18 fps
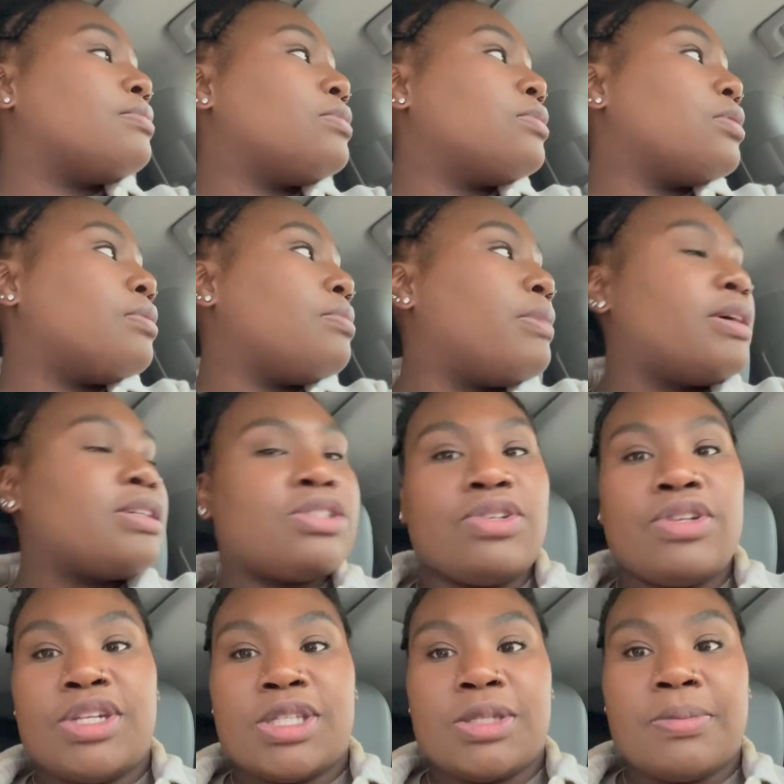my
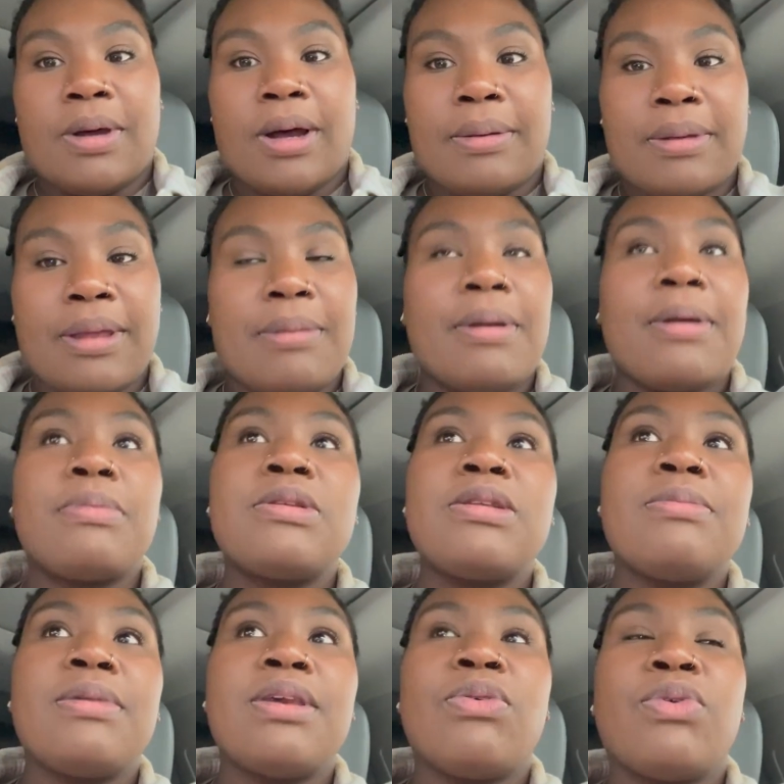student's mom came up
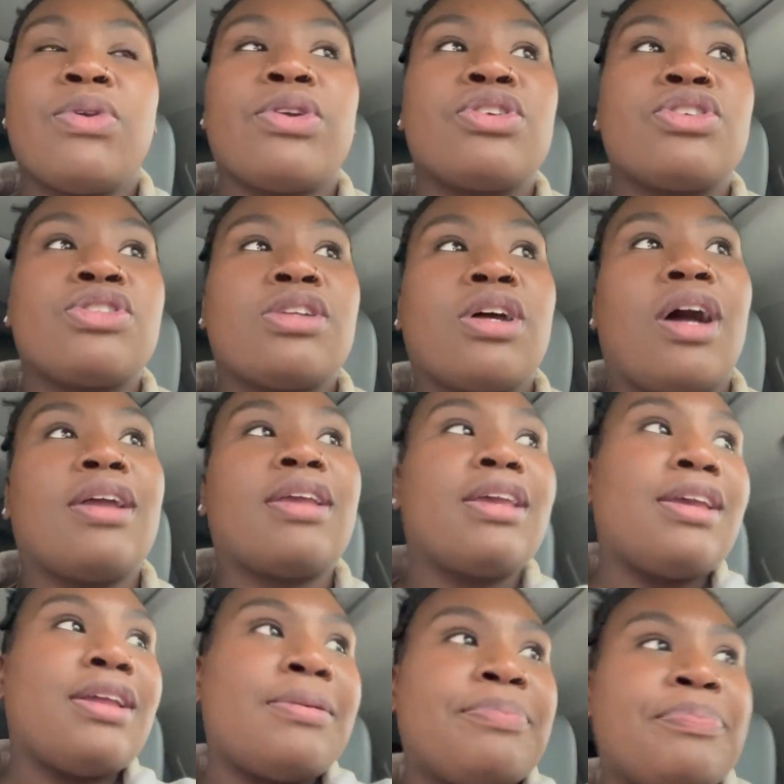to me, and we were just
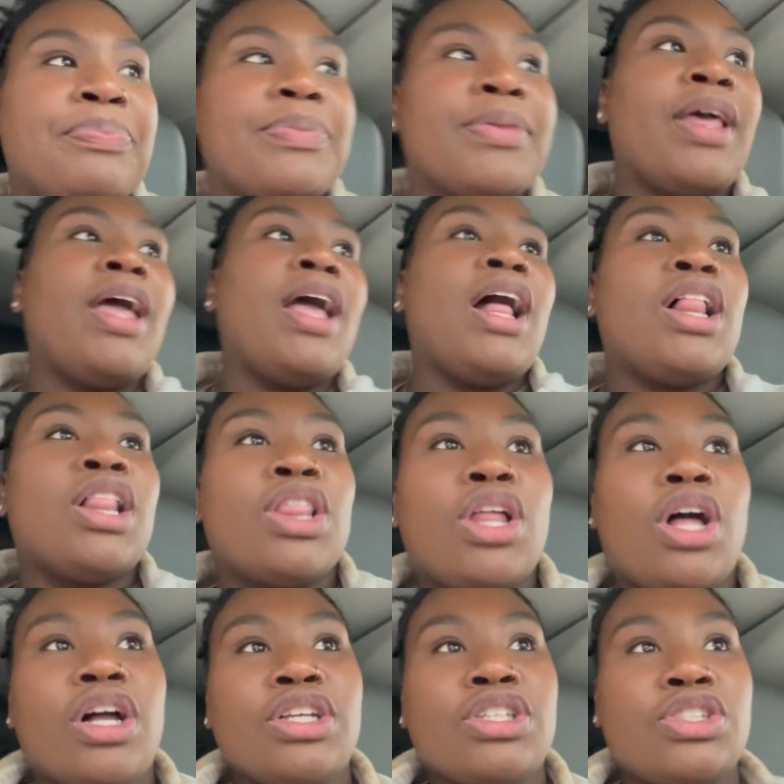talking.
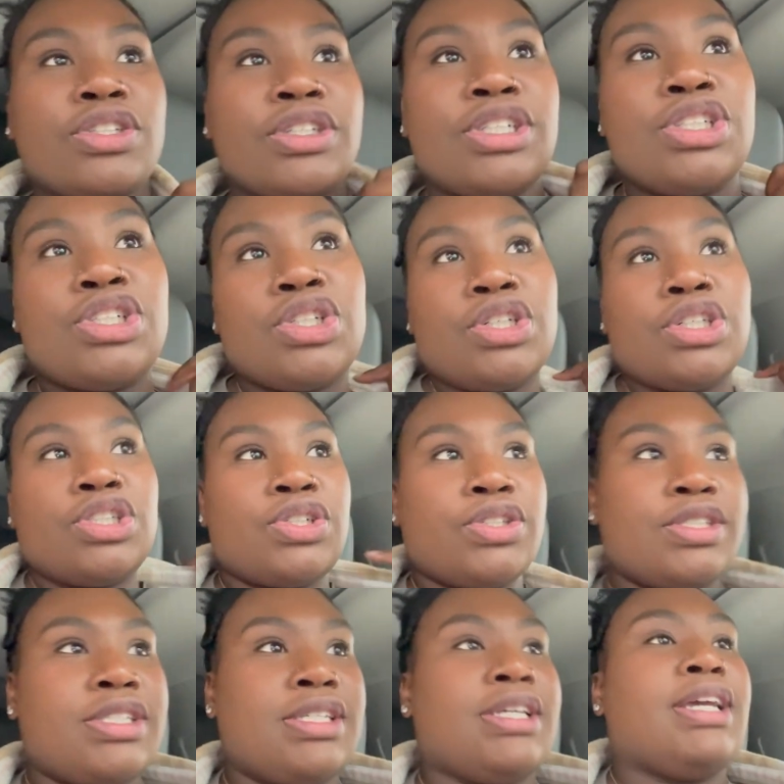Long story short,
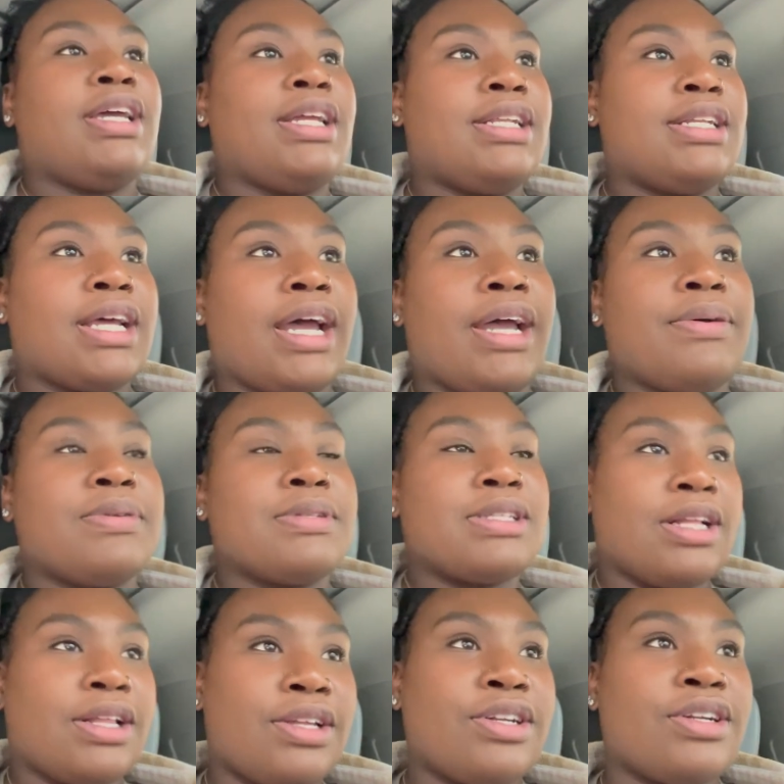towards the end, I was
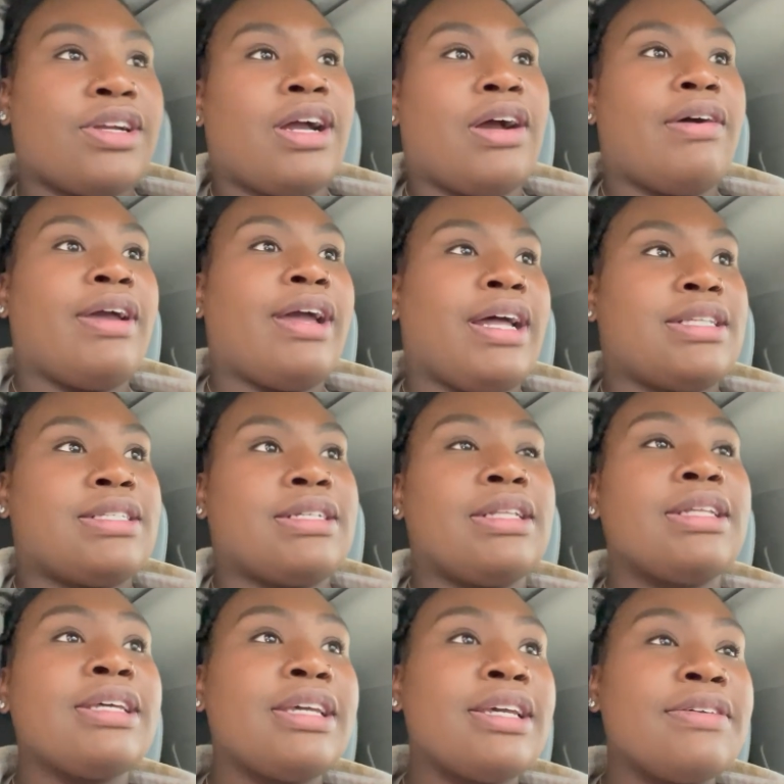telling her how I had
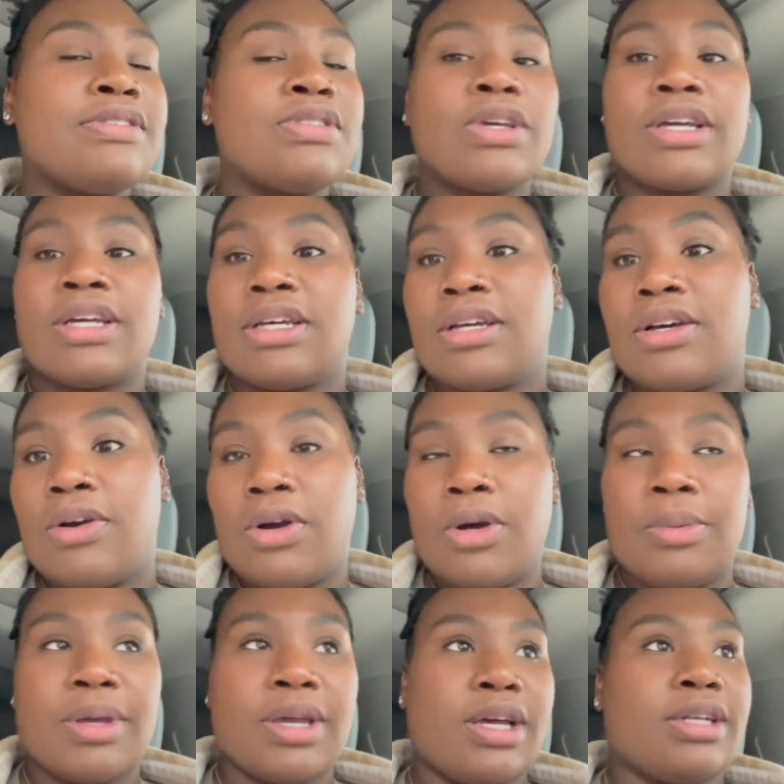to leave so I could go
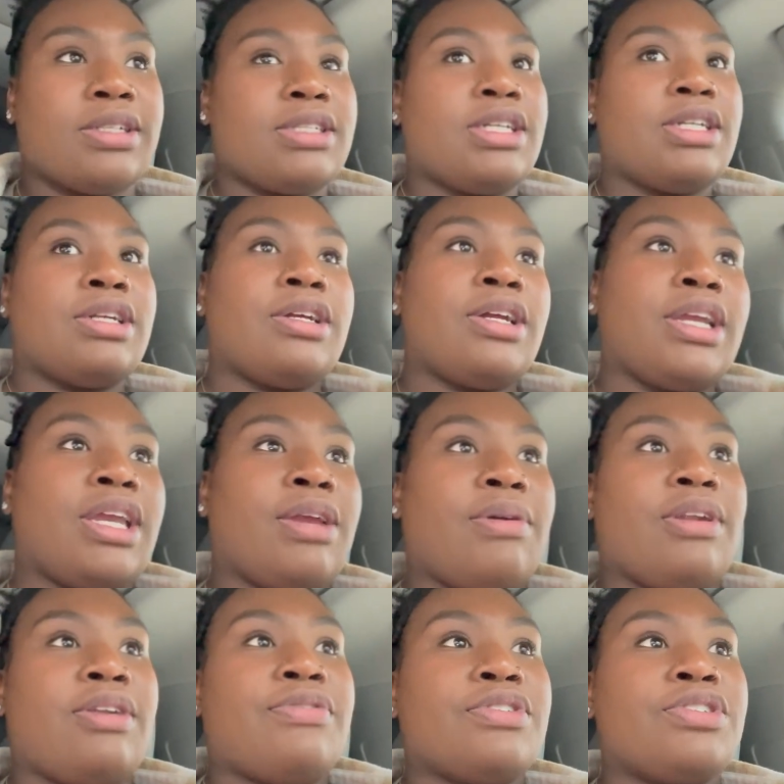home and cook dinner and get
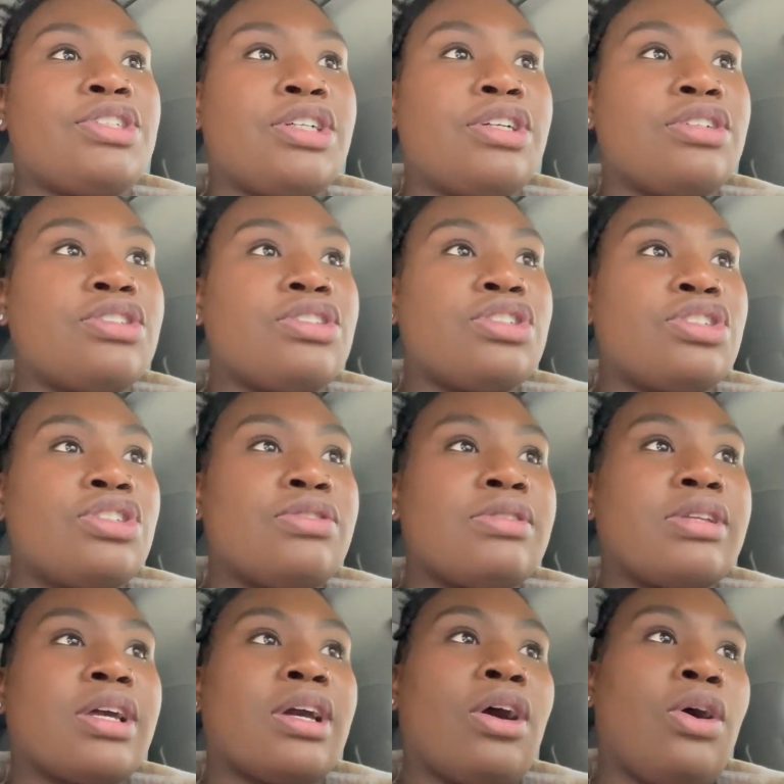ready for church. And she
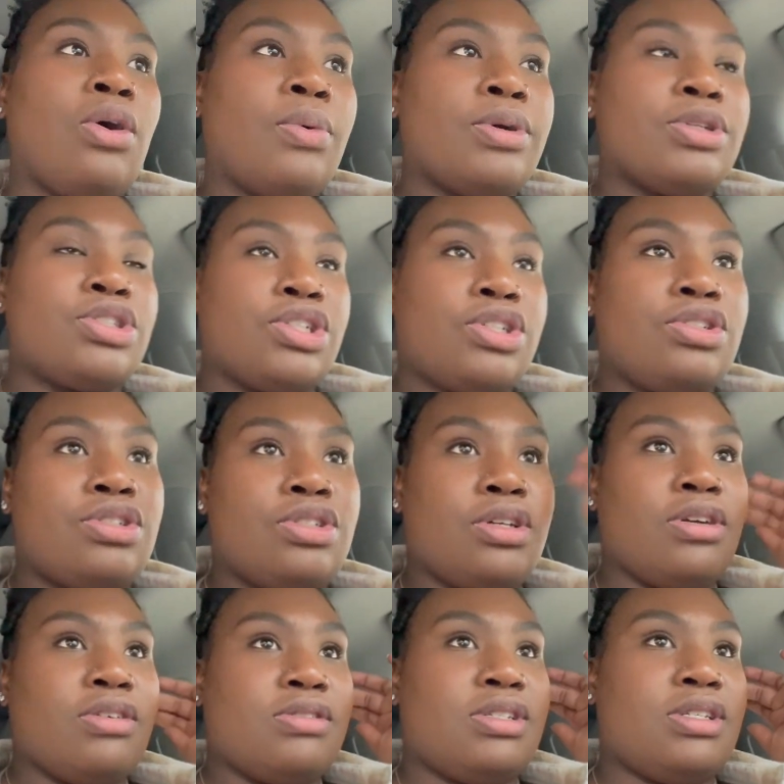was like, oh, what church do
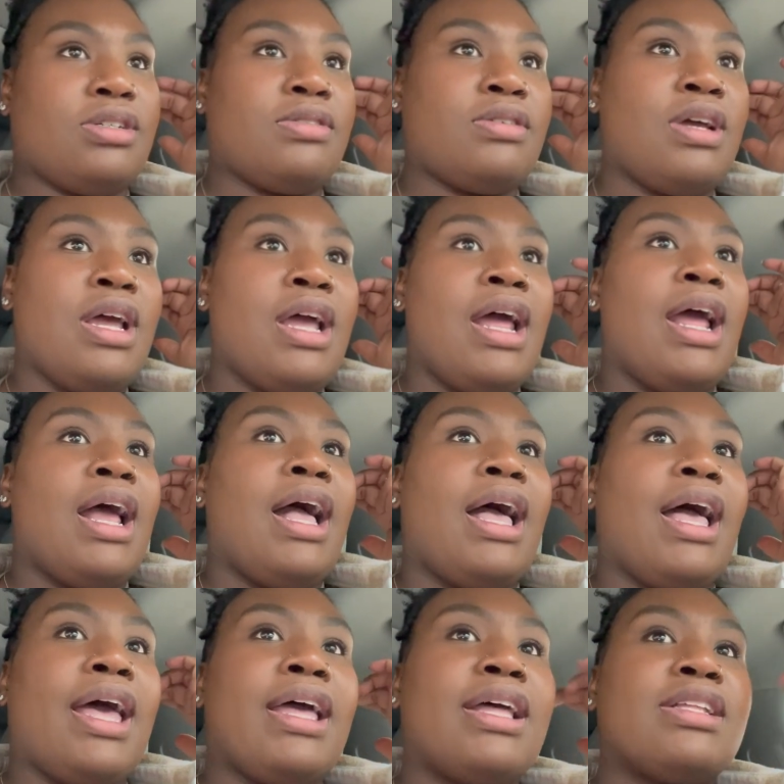you go to?
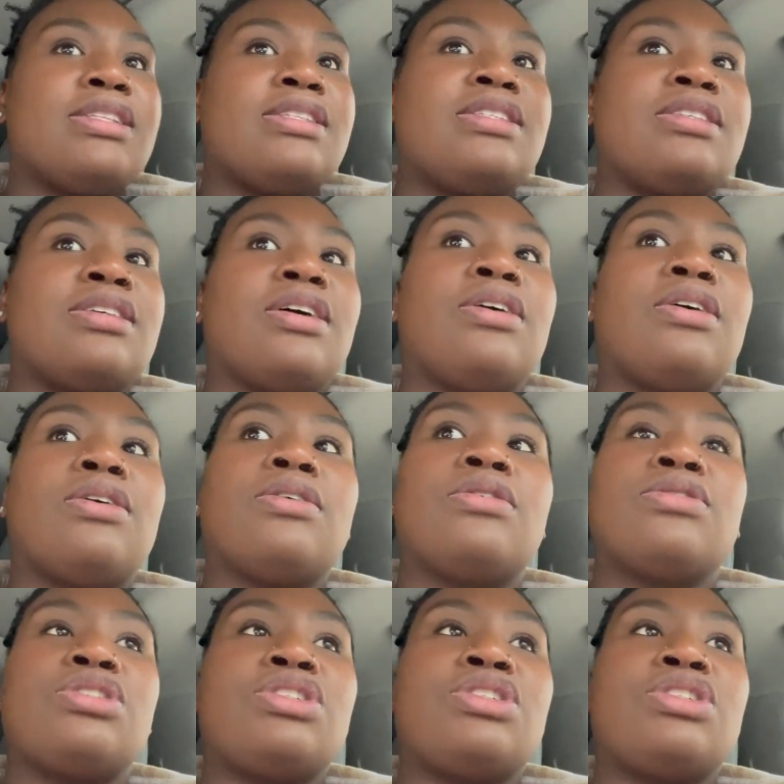And so